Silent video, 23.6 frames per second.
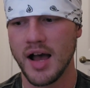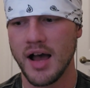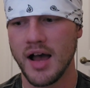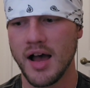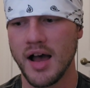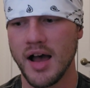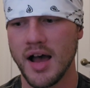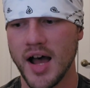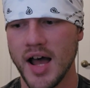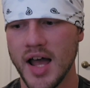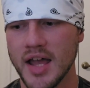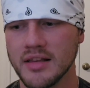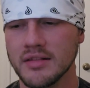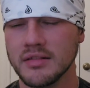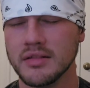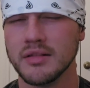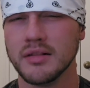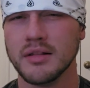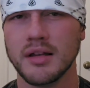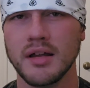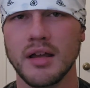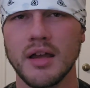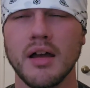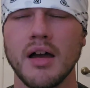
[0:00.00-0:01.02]
I
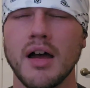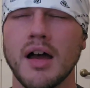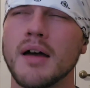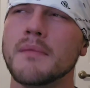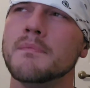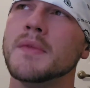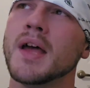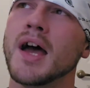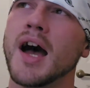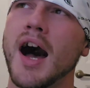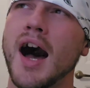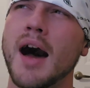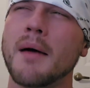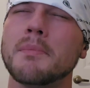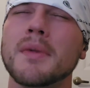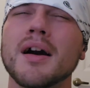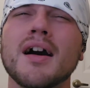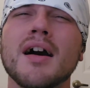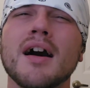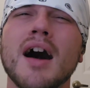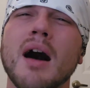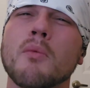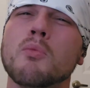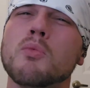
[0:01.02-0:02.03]

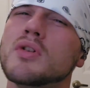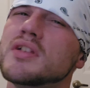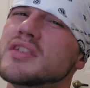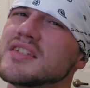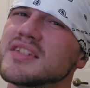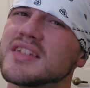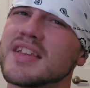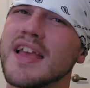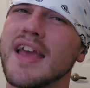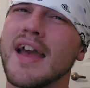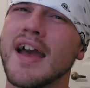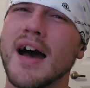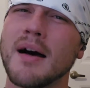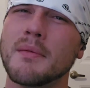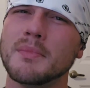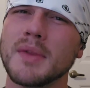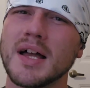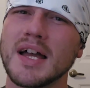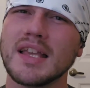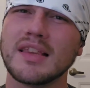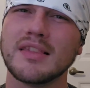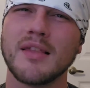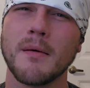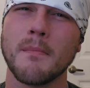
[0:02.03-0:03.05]
wouldn't say I'm
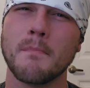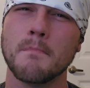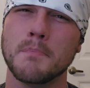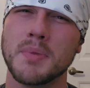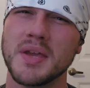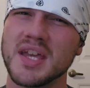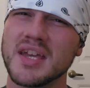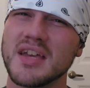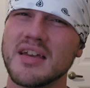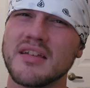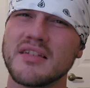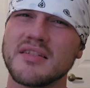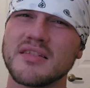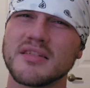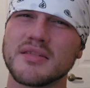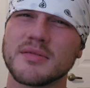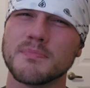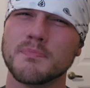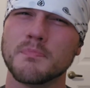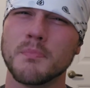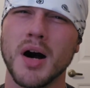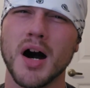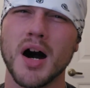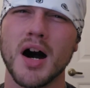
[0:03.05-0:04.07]
like the
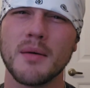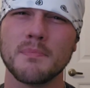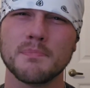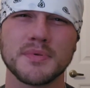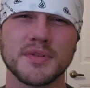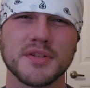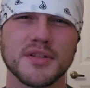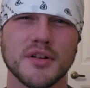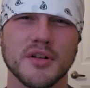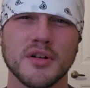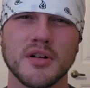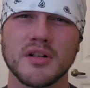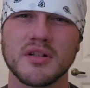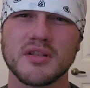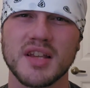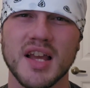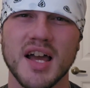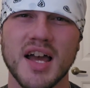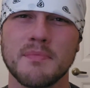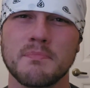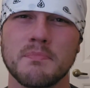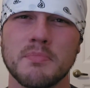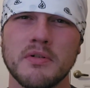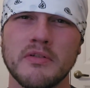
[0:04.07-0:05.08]
biggest mobster
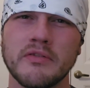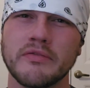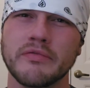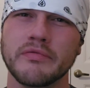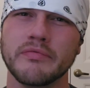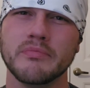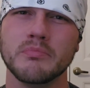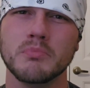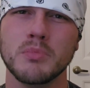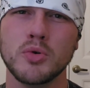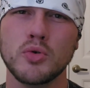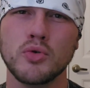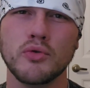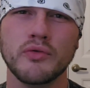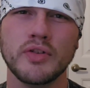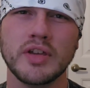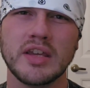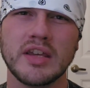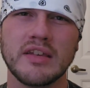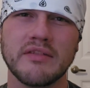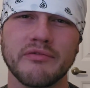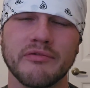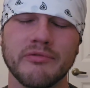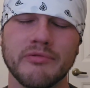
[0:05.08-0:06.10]
type of
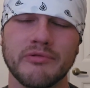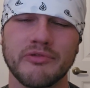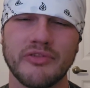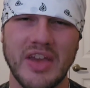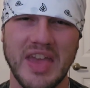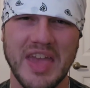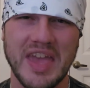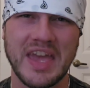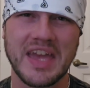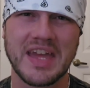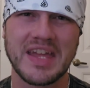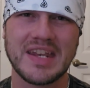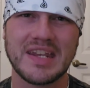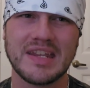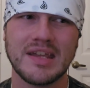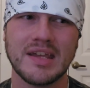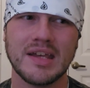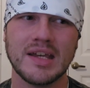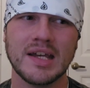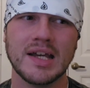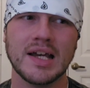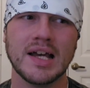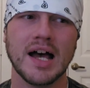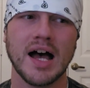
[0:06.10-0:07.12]
movie fan.
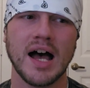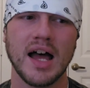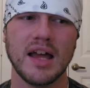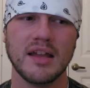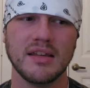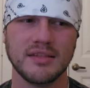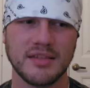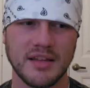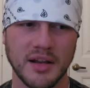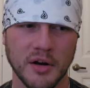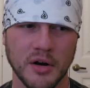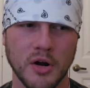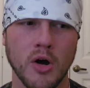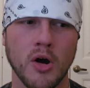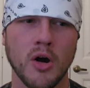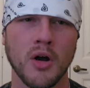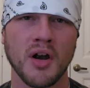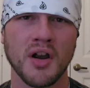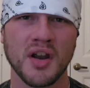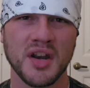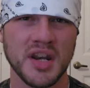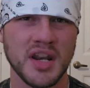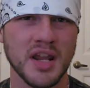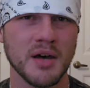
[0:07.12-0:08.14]
There
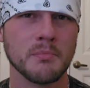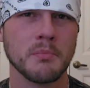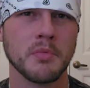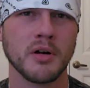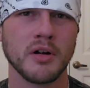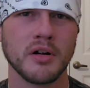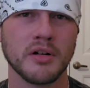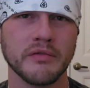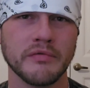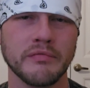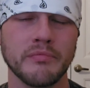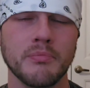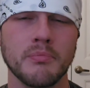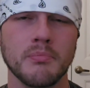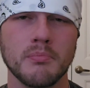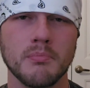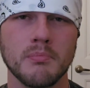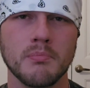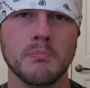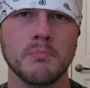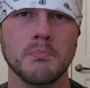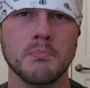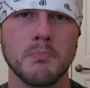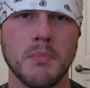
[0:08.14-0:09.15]
are a number of
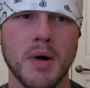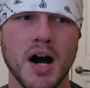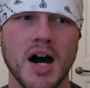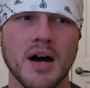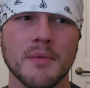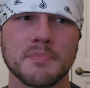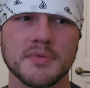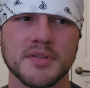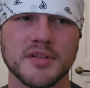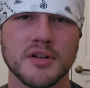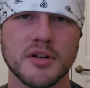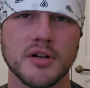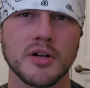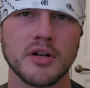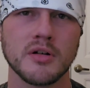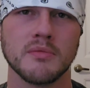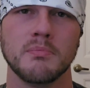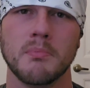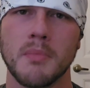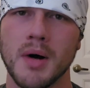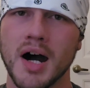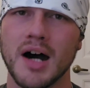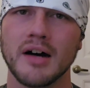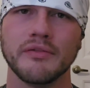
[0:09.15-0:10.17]

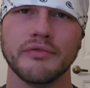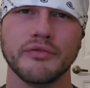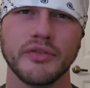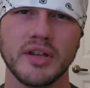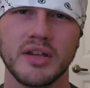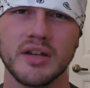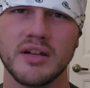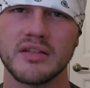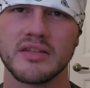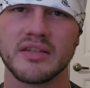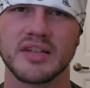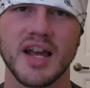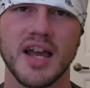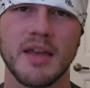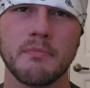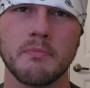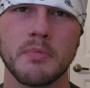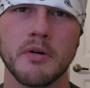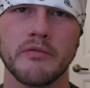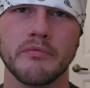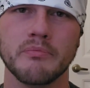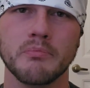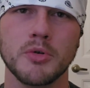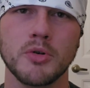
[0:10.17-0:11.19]
mobster, mafia
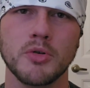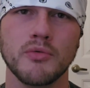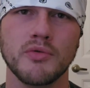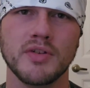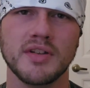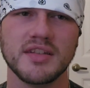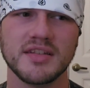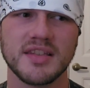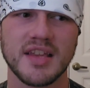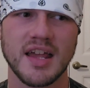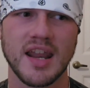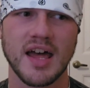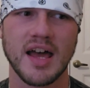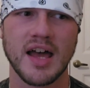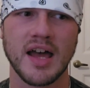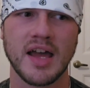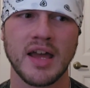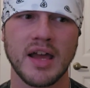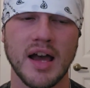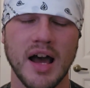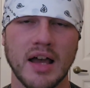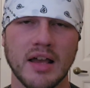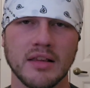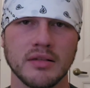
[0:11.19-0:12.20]
type of movies that
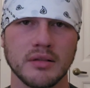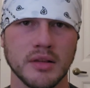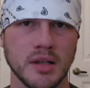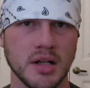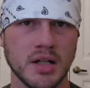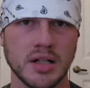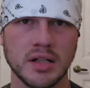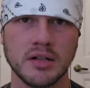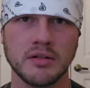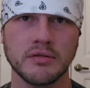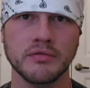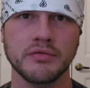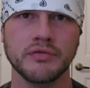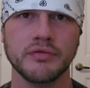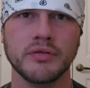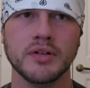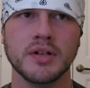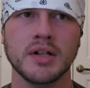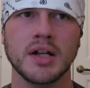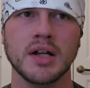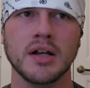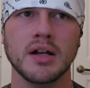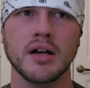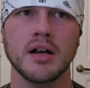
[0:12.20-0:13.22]
I
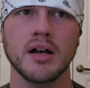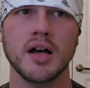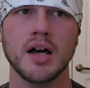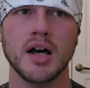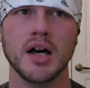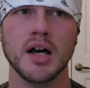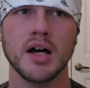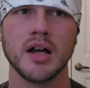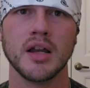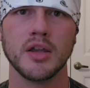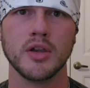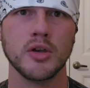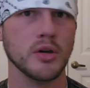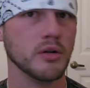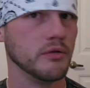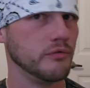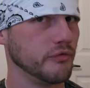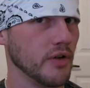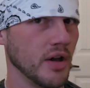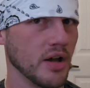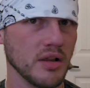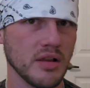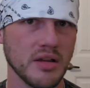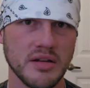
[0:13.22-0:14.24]
love.
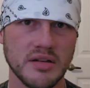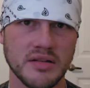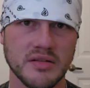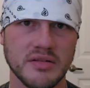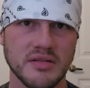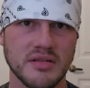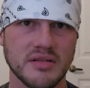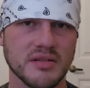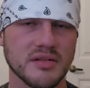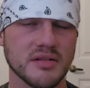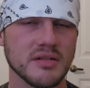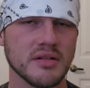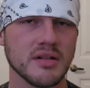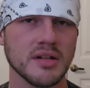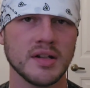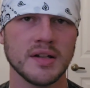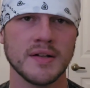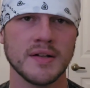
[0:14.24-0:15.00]
Goodfellas,